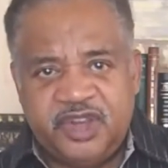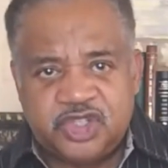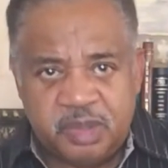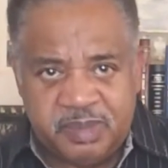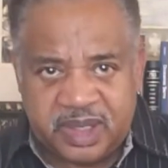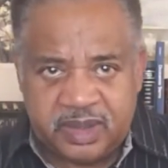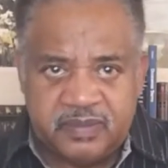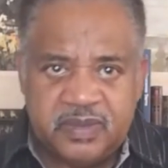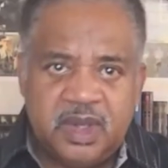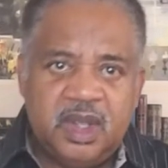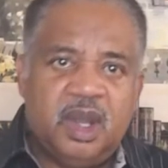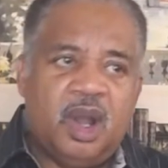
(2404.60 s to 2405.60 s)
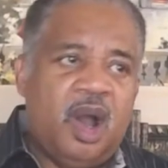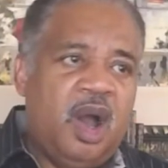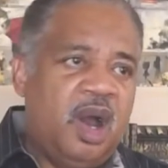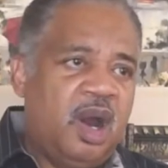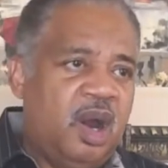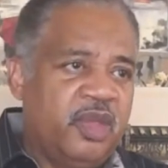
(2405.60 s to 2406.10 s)
fisherman
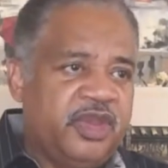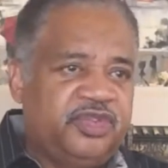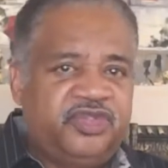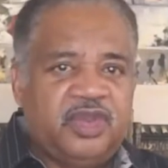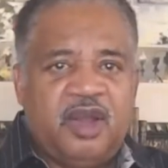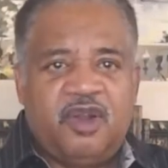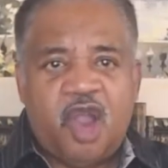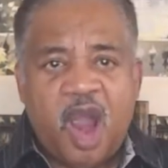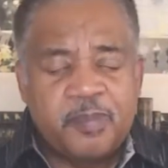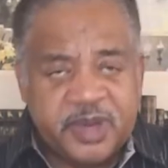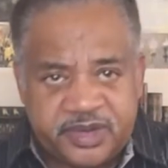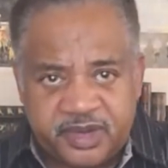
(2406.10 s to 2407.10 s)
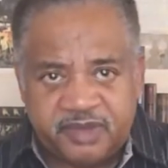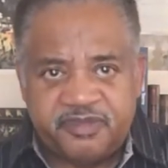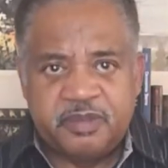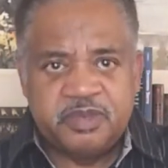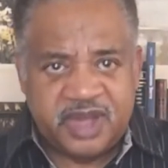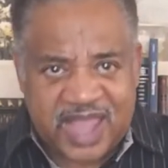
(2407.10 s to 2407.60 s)
or this
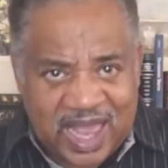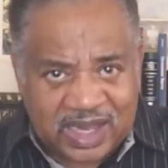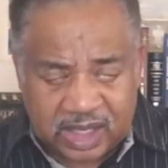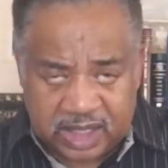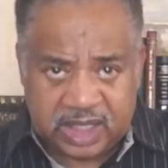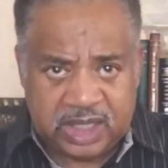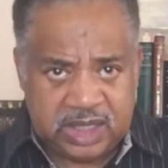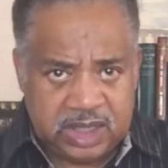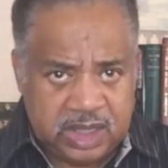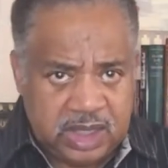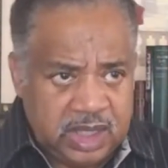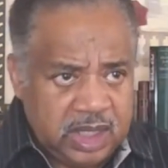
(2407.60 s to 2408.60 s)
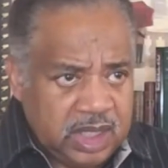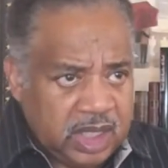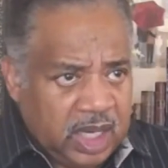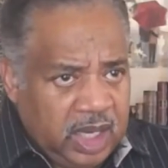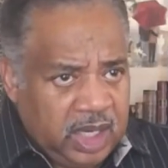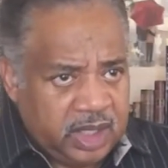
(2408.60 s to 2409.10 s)
carpenter from Galilee,
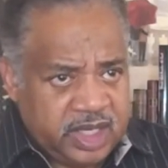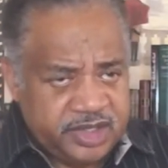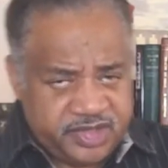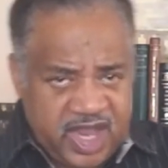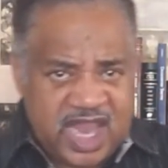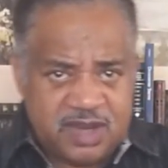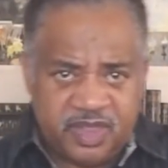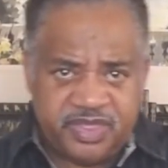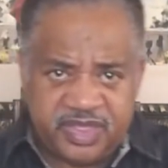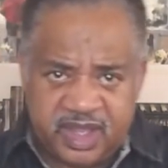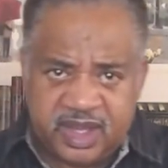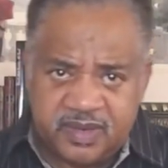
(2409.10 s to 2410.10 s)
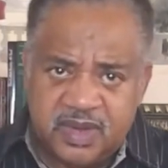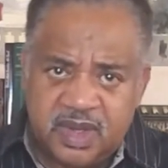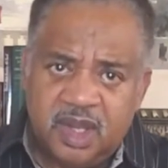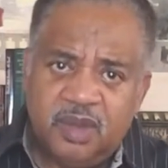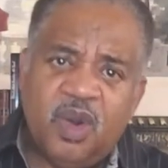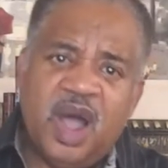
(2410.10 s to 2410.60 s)
contained
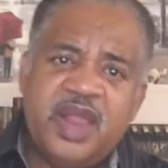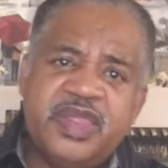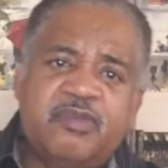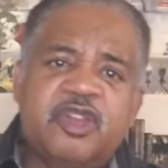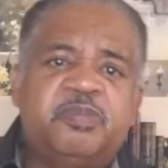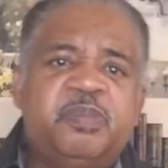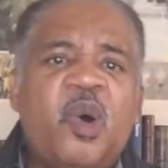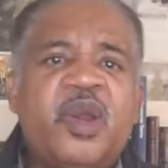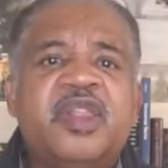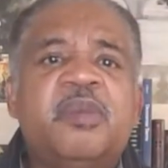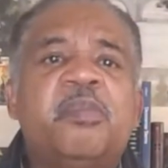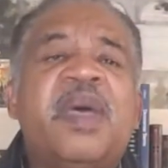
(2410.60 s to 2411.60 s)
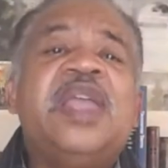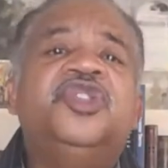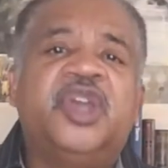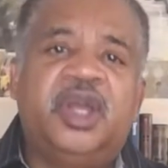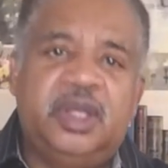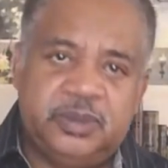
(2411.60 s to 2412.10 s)
within one that was born in the
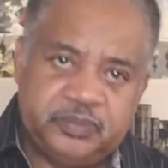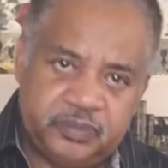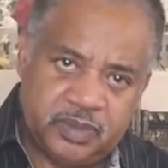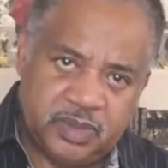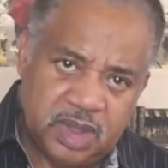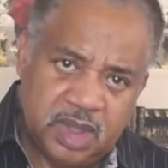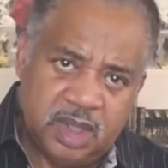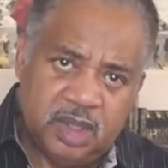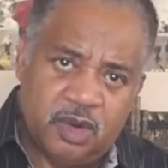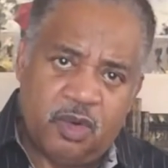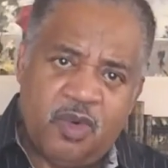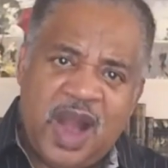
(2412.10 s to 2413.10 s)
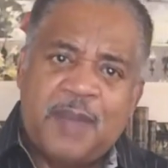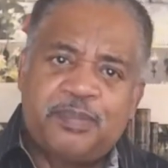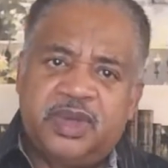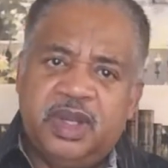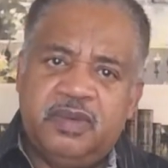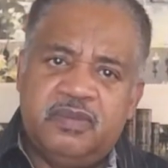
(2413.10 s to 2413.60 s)
manger,
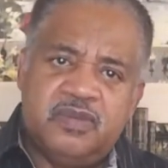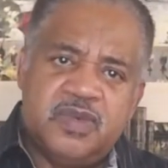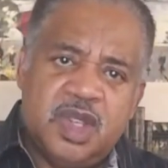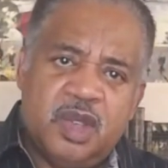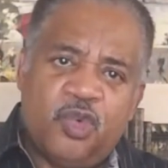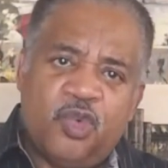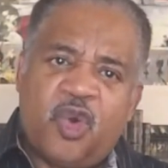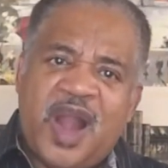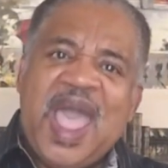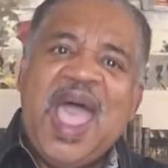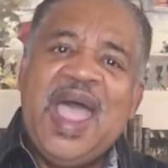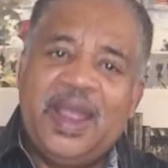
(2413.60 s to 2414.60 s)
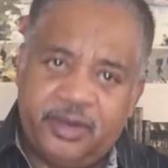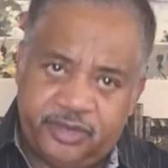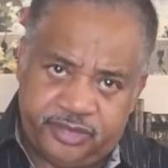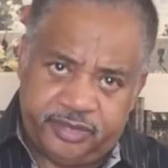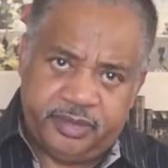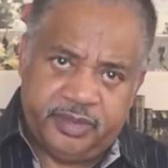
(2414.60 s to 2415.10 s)
wrapped in
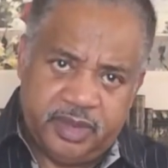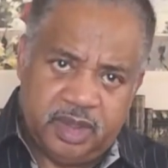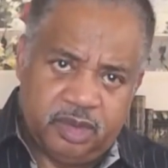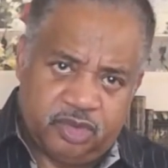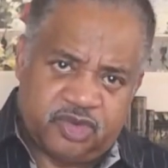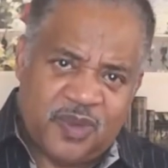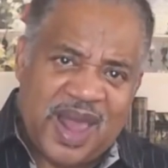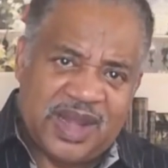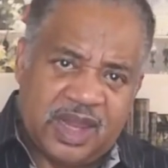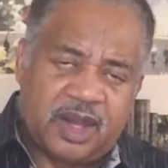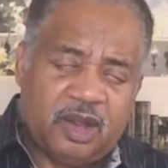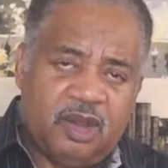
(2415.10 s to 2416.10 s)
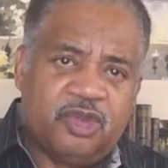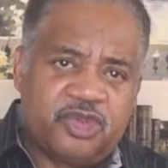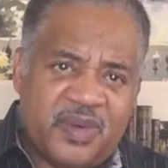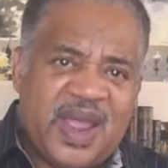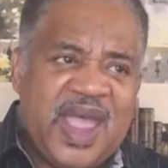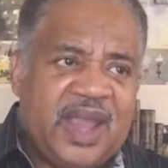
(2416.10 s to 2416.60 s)
rags, swaddling
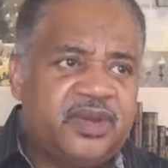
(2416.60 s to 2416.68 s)
clothes,